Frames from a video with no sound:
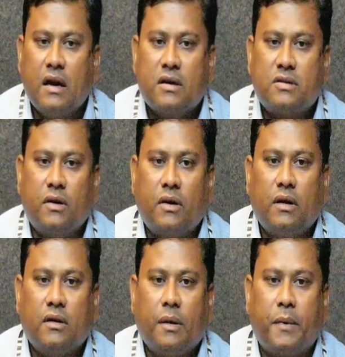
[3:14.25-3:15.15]
So
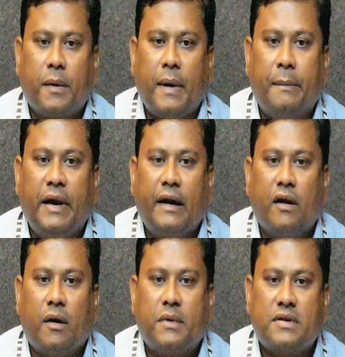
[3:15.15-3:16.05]
the
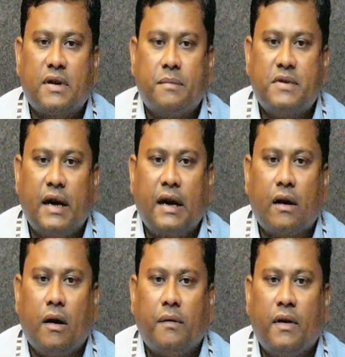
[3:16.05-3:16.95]
probability of the subject
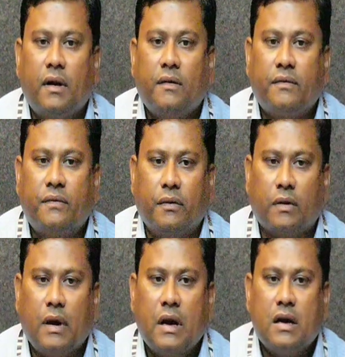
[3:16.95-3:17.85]
over food.
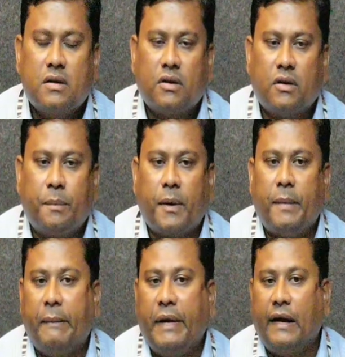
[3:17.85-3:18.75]
So the
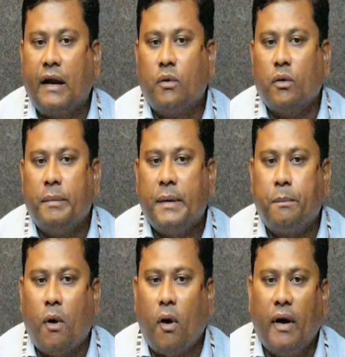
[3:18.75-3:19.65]
probability it will be
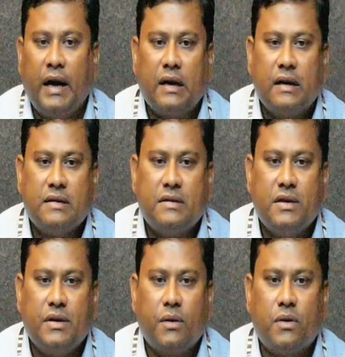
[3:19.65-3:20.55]

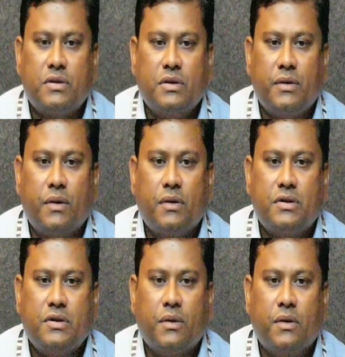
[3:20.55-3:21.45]

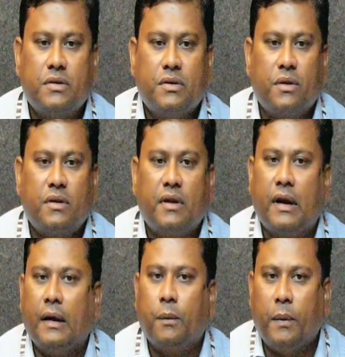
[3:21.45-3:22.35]

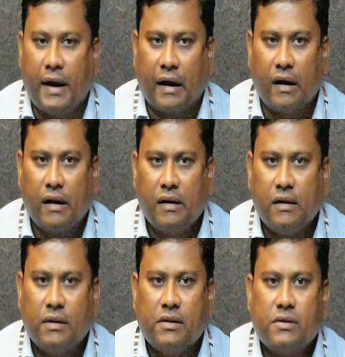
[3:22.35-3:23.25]
0.000031.
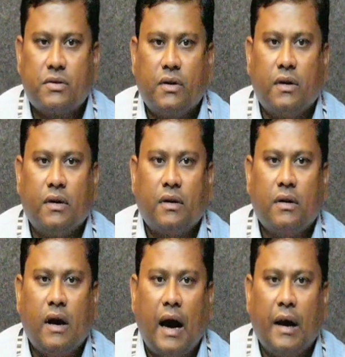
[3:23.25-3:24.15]
So
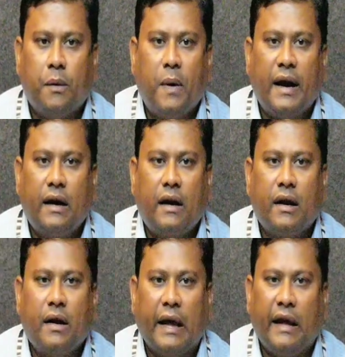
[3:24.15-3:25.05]
I want
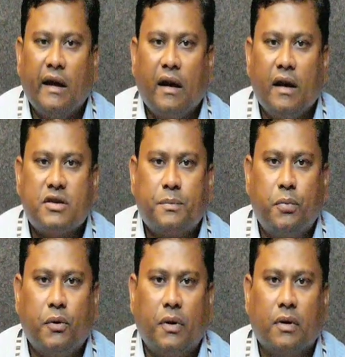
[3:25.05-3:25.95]
English
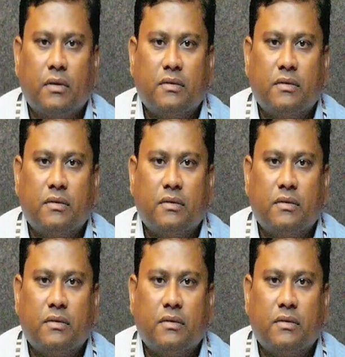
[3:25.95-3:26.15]
food.